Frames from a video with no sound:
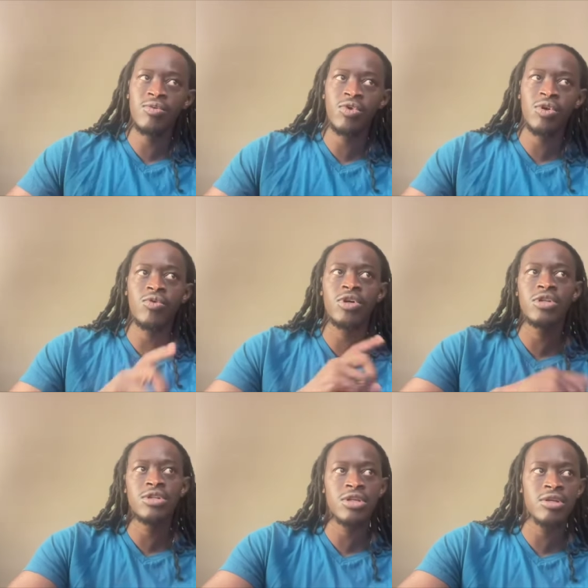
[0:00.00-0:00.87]
where one
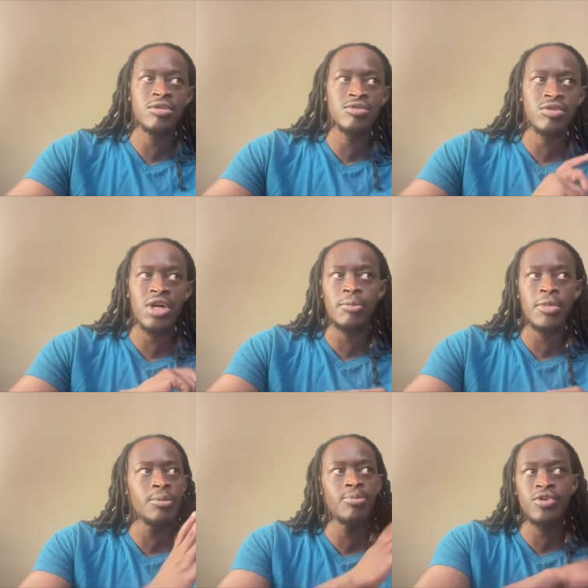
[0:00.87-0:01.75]
of the girls who I'd
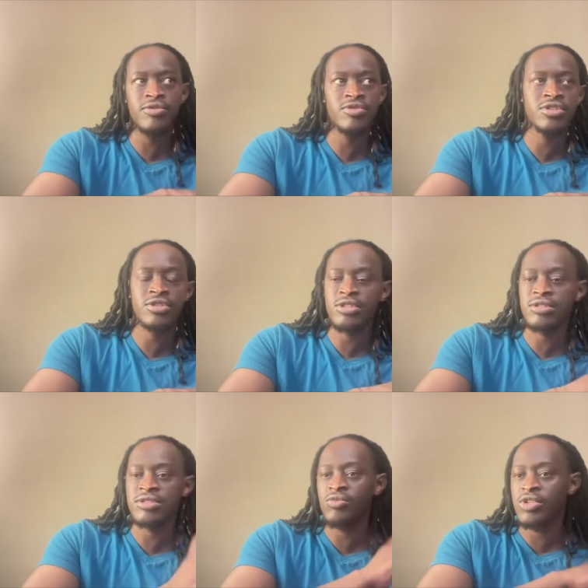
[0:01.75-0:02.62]
met previously,
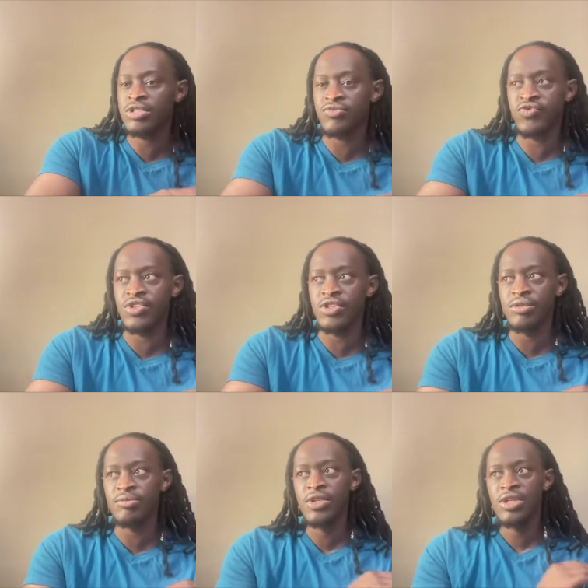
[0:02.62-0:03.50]
she works in film